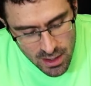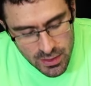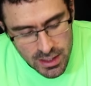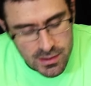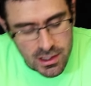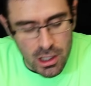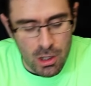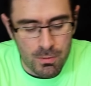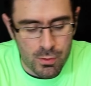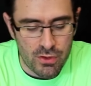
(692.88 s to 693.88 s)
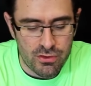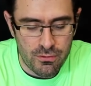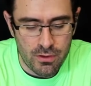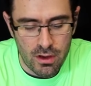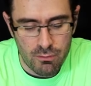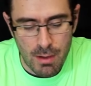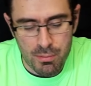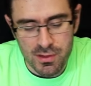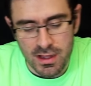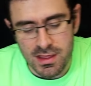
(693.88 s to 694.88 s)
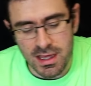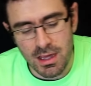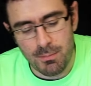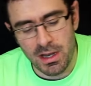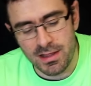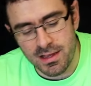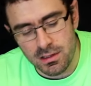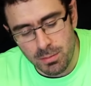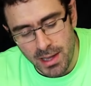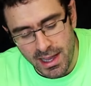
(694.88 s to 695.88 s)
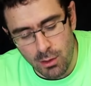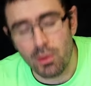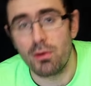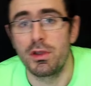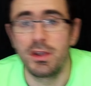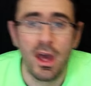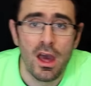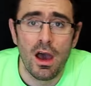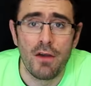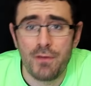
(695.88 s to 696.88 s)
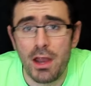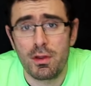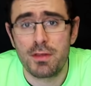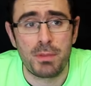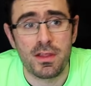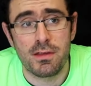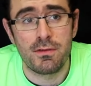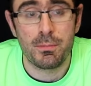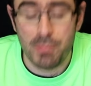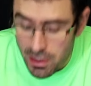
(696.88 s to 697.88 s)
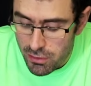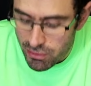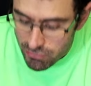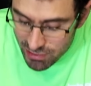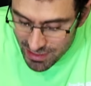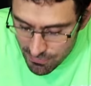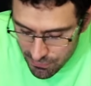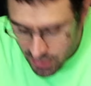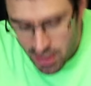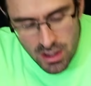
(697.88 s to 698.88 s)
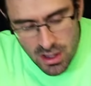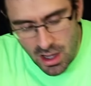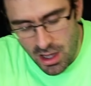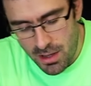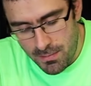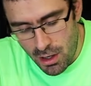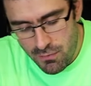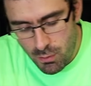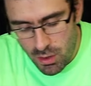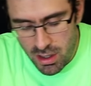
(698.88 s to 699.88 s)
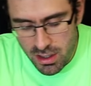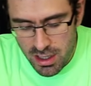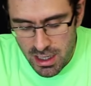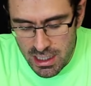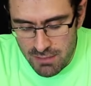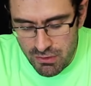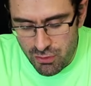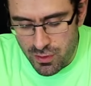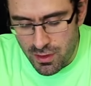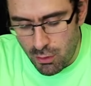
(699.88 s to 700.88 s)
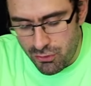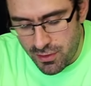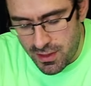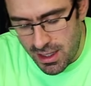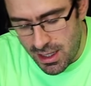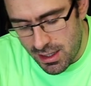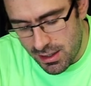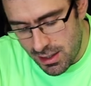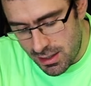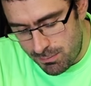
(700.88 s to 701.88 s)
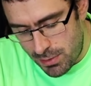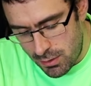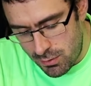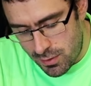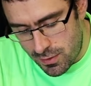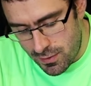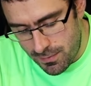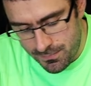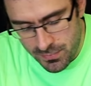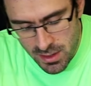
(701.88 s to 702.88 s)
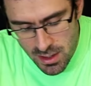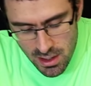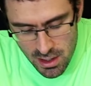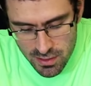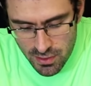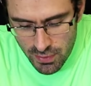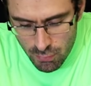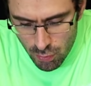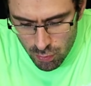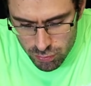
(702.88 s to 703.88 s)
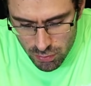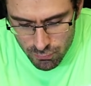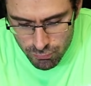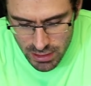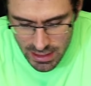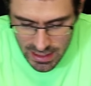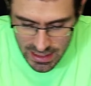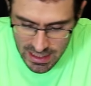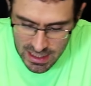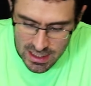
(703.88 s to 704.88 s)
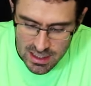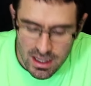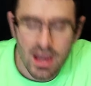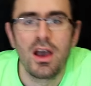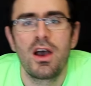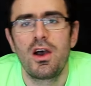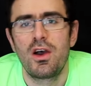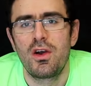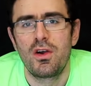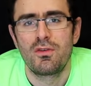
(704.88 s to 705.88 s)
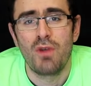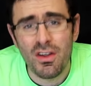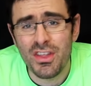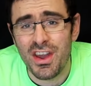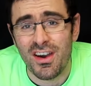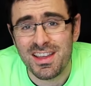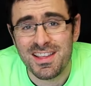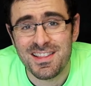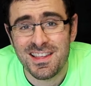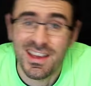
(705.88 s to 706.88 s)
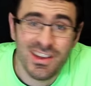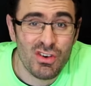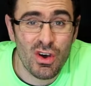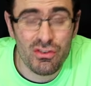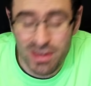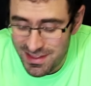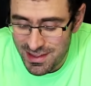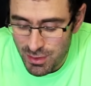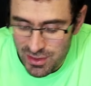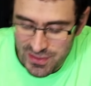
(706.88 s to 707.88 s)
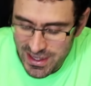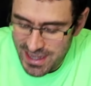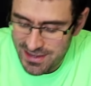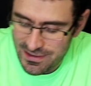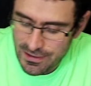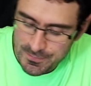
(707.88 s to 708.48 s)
These cubes, which are for representing your political power and various bits of administrative overwork. Individual soldiers here, and boats. So they're all really rather nice and rather easy to understand.